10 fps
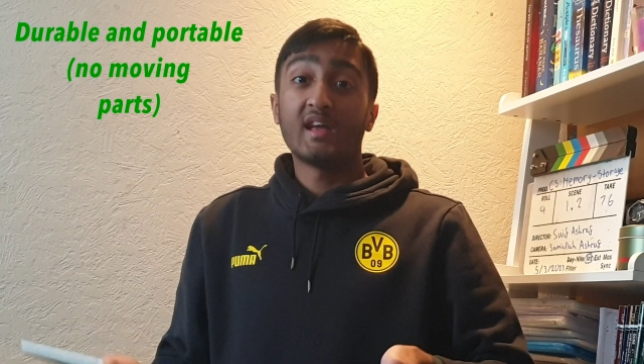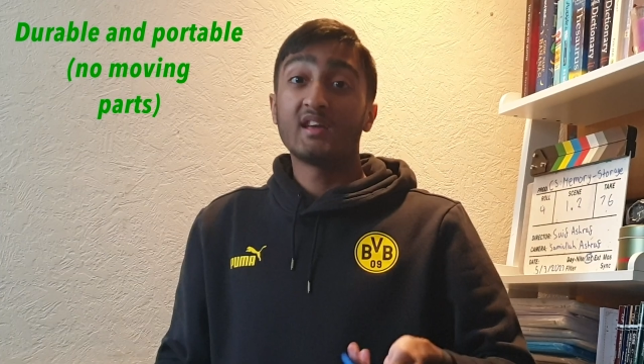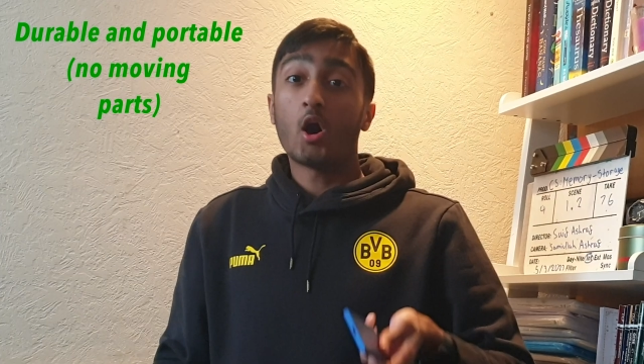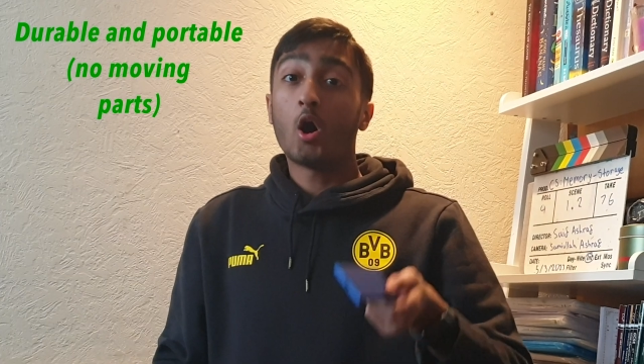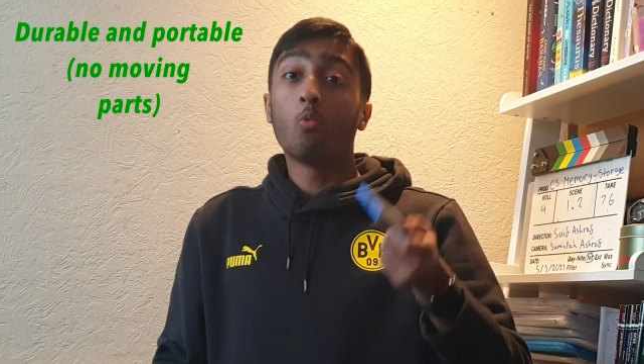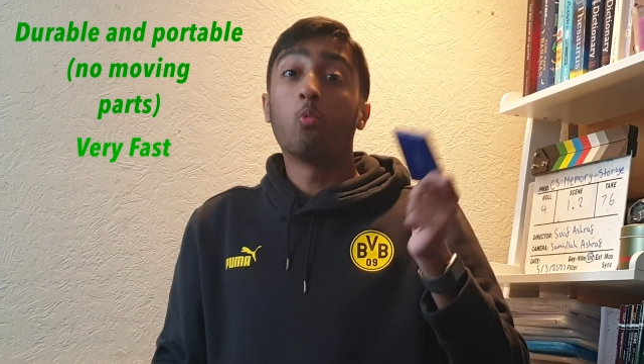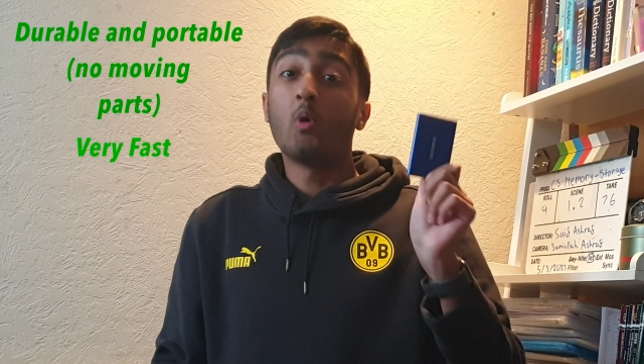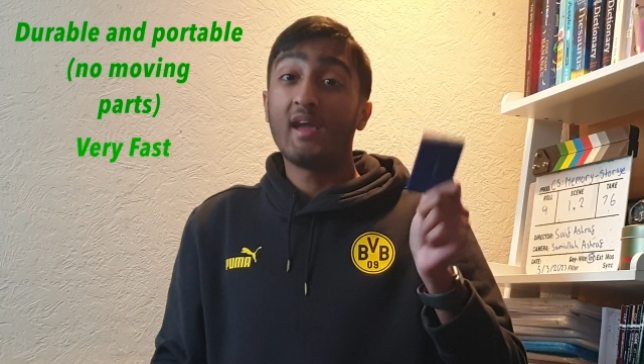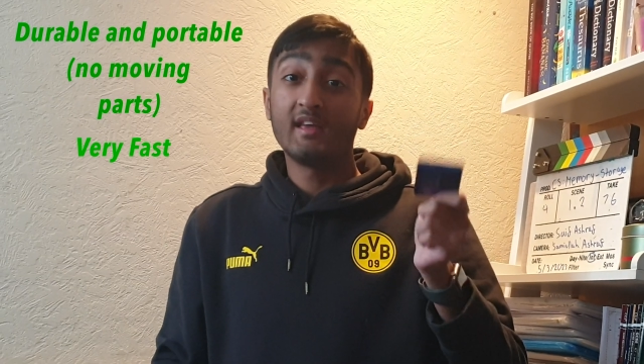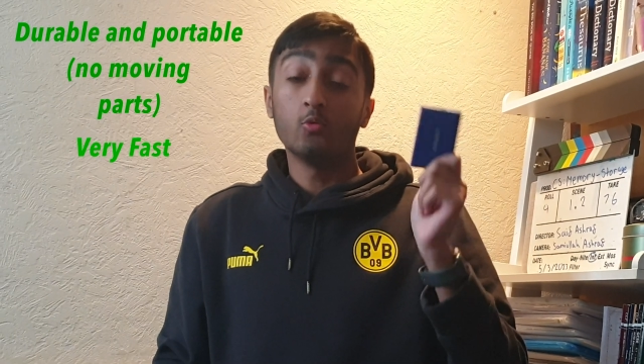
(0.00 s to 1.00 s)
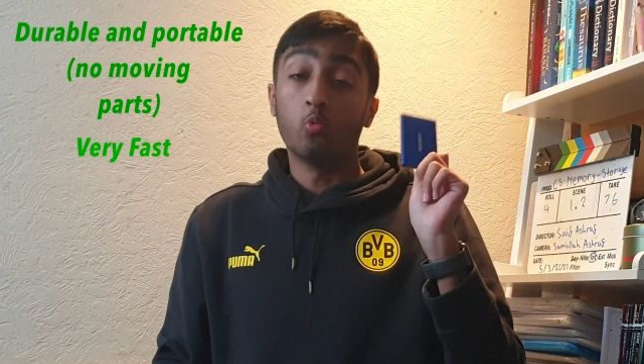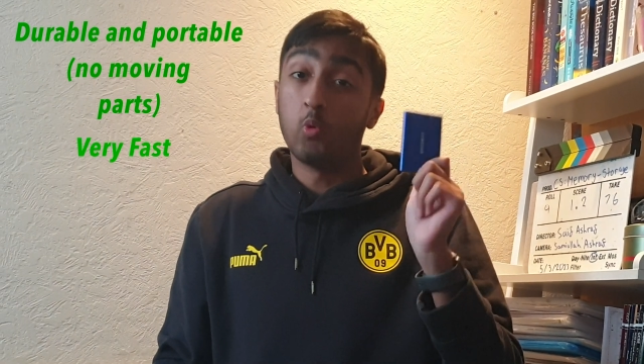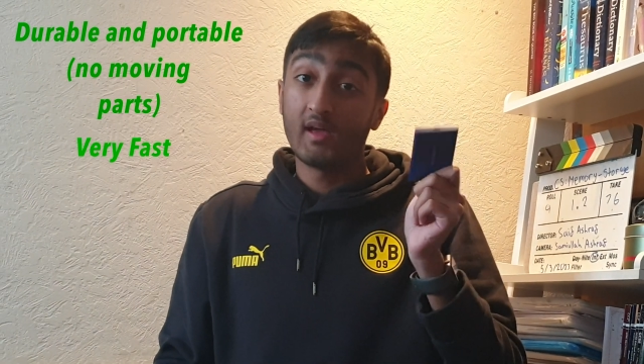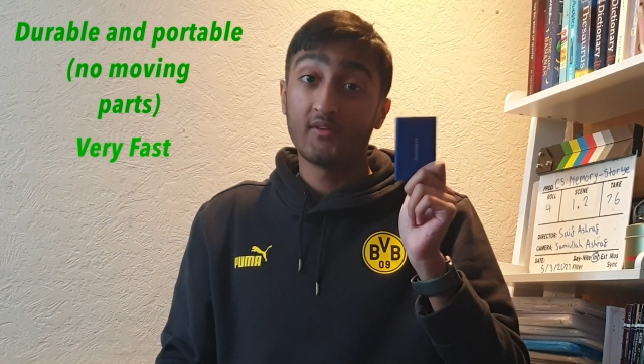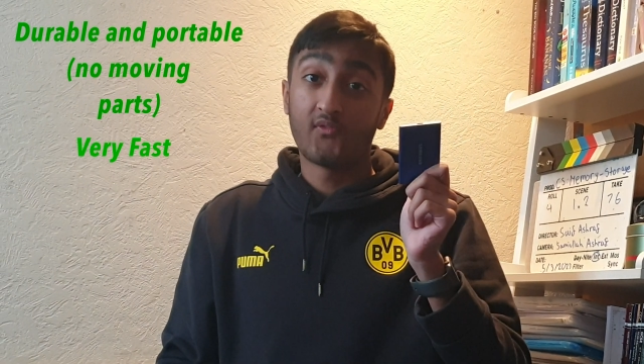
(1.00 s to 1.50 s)
They are way,
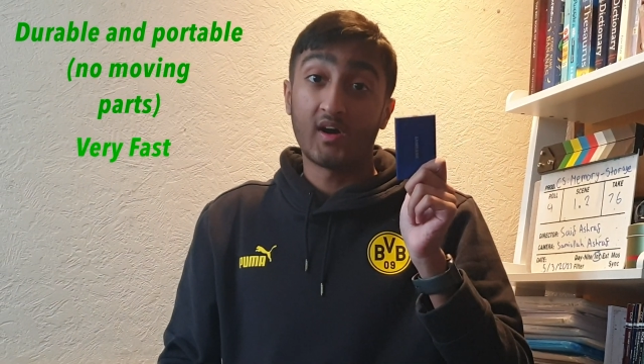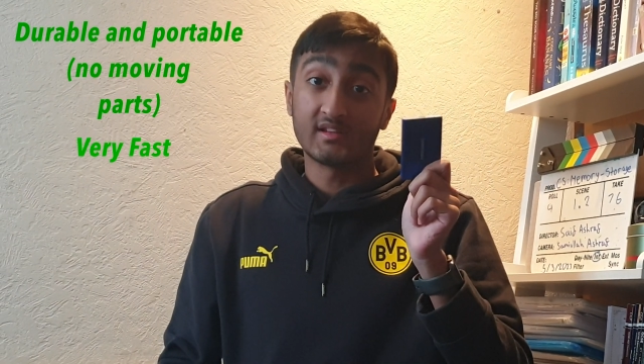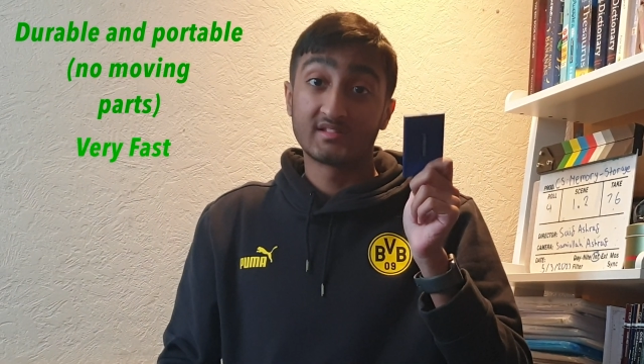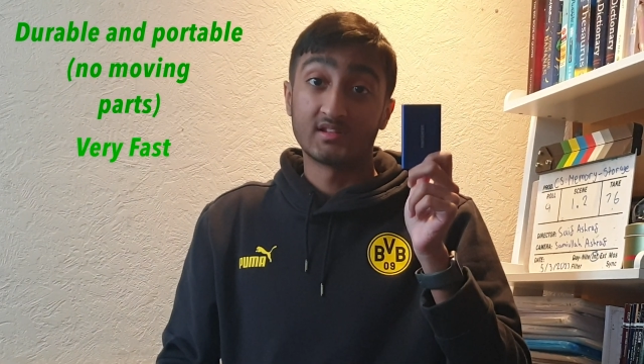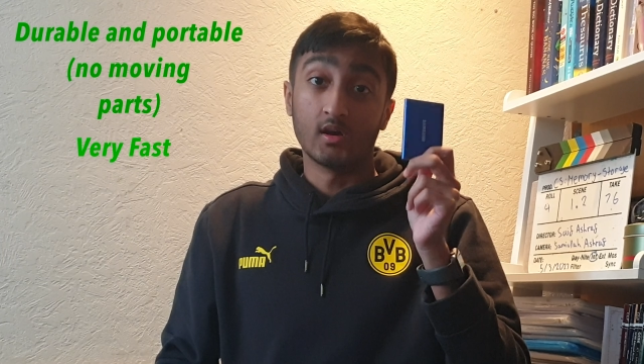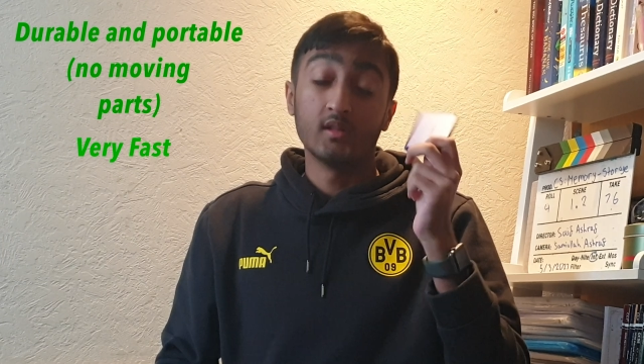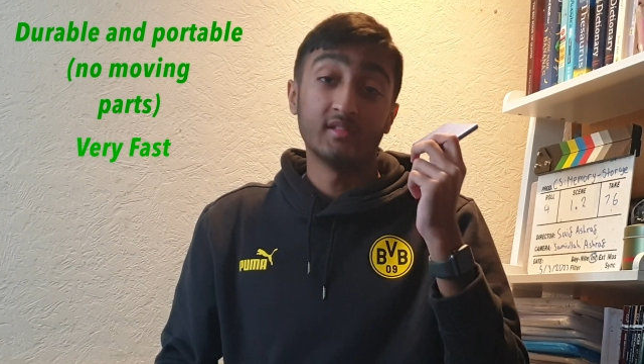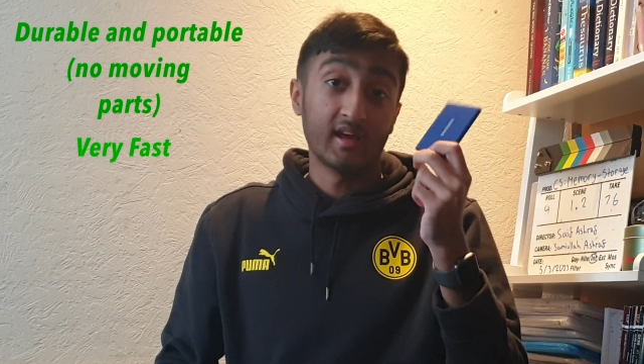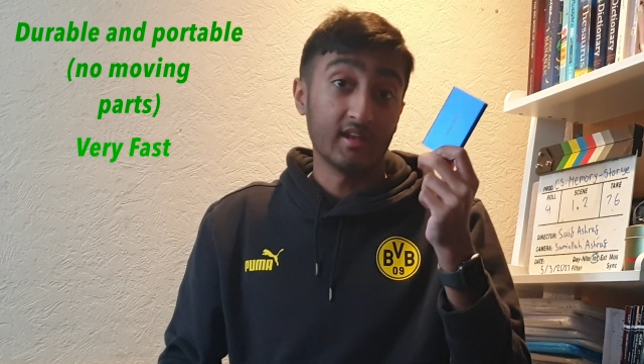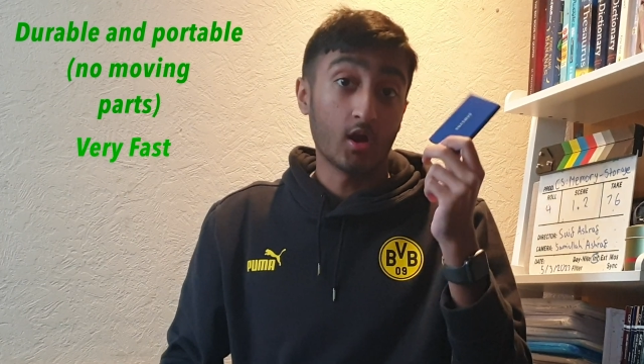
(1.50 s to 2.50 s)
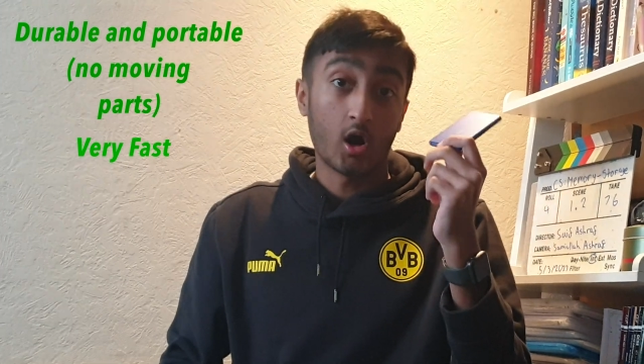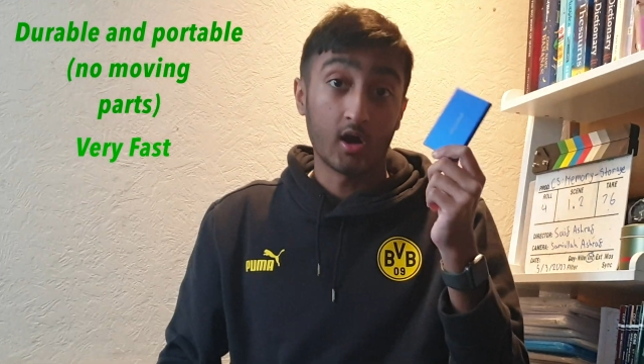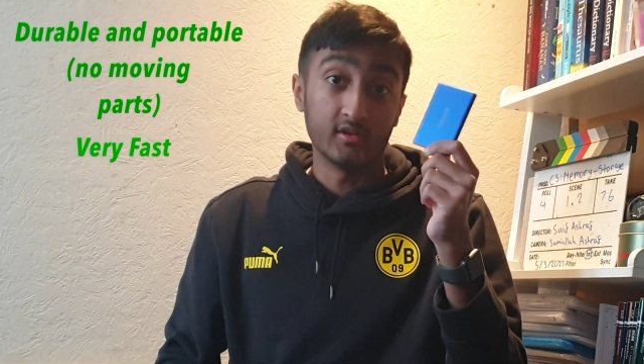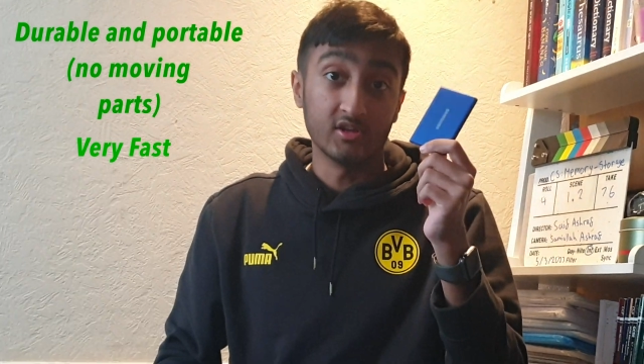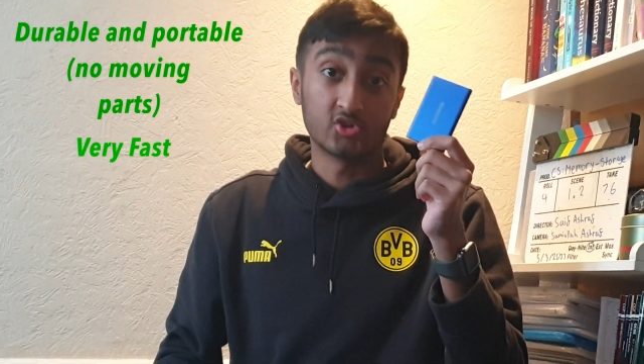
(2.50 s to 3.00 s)
way faster than hard